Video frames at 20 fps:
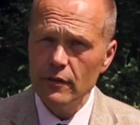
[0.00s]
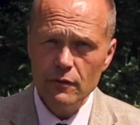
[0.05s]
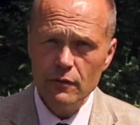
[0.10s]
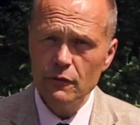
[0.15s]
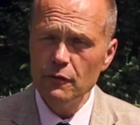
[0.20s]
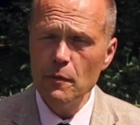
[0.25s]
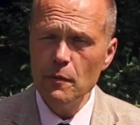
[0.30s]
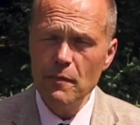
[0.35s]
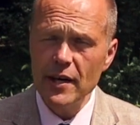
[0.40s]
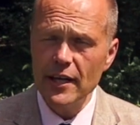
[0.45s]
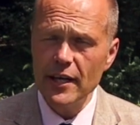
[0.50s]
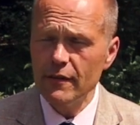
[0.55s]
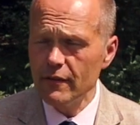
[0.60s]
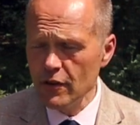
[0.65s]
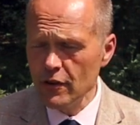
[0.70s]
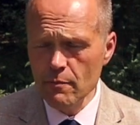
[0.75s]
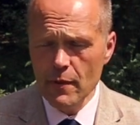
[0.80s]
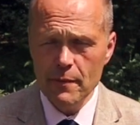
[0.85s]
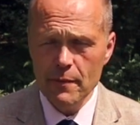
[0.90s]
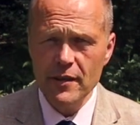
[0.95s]
For me,
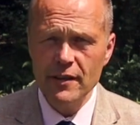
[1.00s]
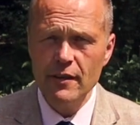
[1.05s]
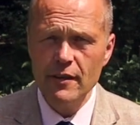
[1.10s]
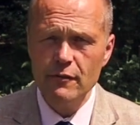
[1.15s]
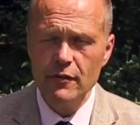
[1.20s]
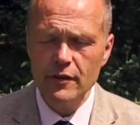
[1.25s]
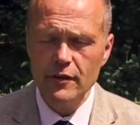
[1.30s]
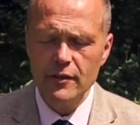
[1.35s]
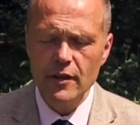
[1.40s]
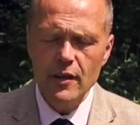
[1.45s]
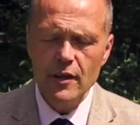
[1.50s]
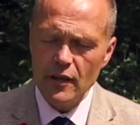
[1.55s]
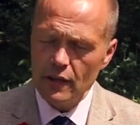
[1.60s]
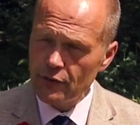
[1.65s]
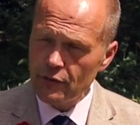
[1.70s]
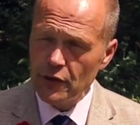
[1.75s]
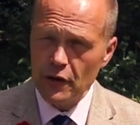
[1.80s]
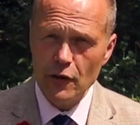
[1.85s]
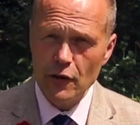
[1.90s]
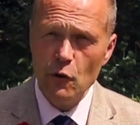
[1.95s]
you may be different.
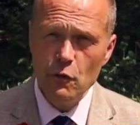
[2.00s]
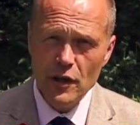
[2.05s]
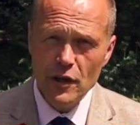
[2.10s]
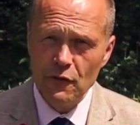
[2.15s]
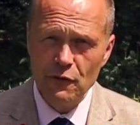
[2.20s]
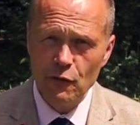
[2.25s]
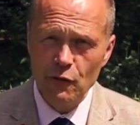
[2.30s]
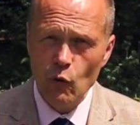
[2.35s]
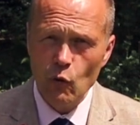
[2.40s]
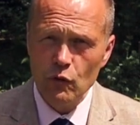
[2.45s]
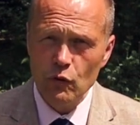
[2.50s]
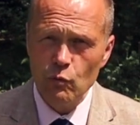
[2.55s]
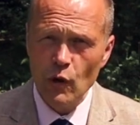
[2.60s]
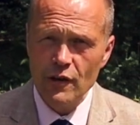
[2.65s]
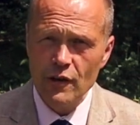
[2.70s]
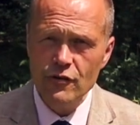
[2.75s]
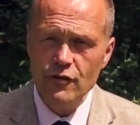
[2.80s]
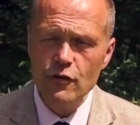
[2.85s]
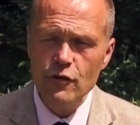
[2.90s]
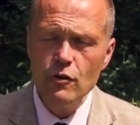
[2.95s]
If you can only afford
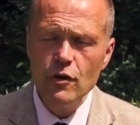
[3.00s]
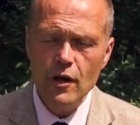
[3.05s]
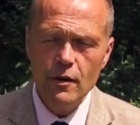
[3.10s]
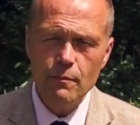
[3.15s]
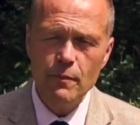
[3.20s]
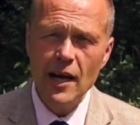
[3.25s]
one shoe,